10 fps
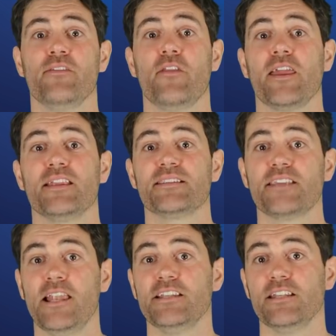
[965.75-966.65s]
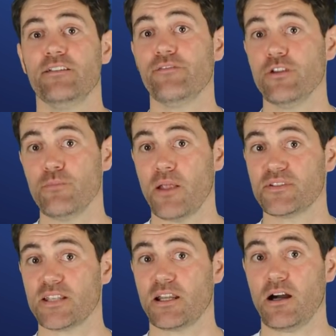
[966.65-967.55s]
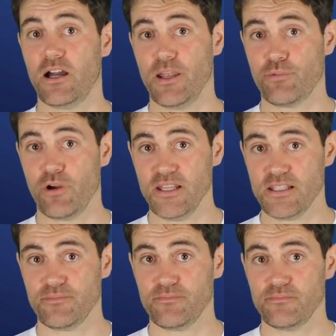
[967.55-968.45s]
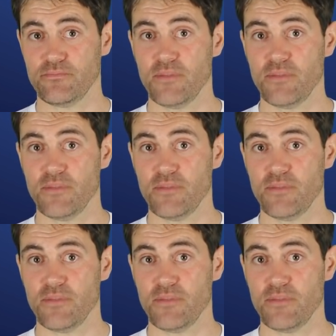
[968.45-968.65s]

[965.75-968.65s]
that they can sell it in a few months at a higher price.